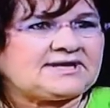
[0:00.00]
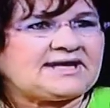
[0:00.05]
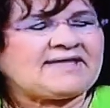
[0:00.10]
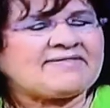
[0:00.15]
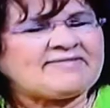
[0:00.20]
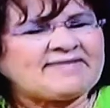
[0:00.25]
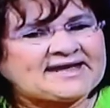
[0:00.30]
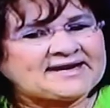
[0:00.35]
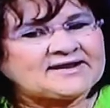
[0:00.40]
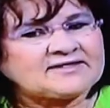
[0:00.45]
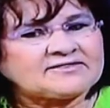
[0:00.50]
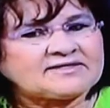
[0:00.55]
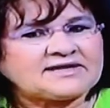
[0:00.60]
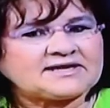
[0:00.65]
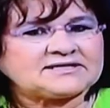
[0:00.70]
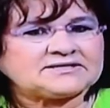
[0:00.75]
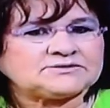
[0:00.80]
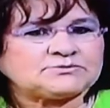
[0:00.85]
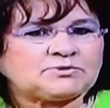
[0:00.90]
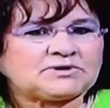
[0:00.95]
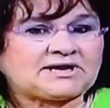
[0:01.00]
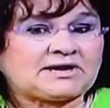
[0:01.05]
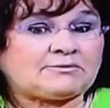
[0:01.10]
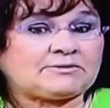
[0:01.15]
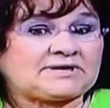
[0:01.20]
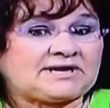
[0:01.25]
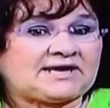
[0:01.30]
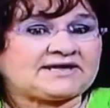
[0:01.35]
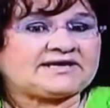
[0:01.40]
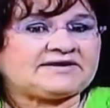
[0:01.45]
and that I think is what I
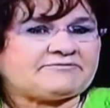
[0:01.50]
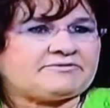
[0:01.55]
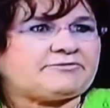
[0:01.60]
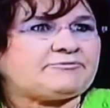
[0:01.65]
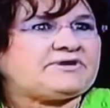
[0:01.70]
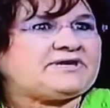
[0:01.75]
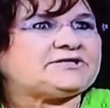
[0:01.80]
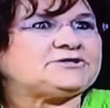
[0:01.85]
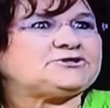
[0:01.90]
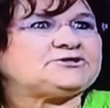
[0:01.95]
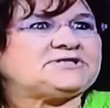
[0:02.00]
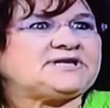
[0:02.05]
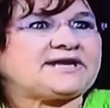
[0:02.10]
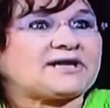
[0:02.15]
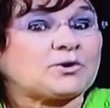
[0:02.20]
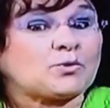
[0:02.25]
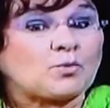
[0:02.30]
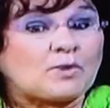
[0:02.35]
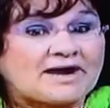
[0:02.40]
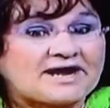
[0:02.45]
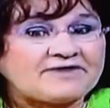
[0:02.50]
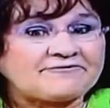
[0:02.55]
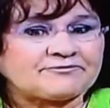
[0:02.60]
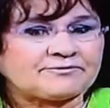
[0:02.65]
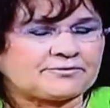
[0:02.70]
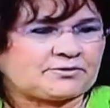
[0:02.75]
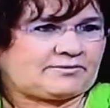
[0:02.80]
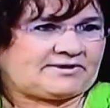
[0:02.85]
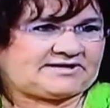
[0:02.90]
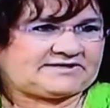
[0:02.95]
would like every reader to take away
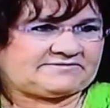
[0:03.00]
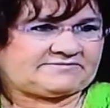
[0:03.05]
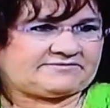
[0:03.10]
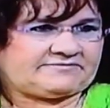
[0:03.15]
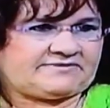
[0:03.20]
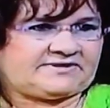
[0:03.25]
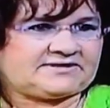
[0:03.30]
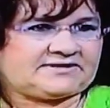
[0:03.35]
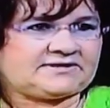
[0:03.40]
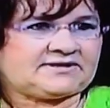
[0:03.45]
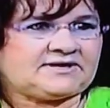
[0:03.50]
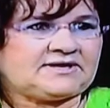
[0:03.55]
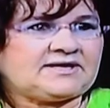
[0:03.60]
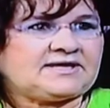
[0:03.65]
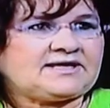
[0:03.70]
from the weight of the feather,